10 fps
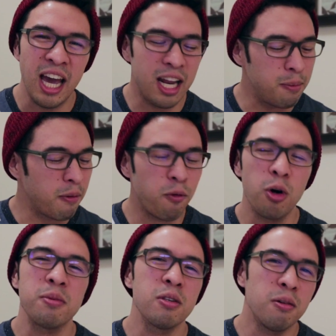and it
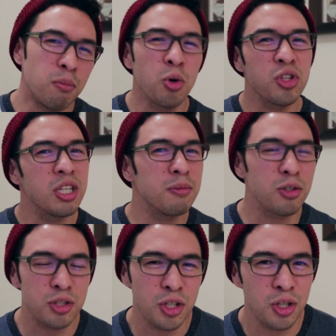performs more
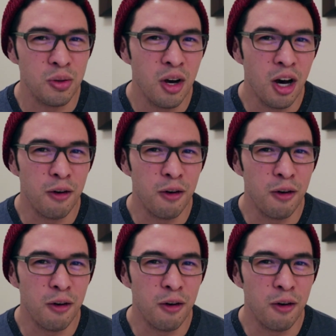similar to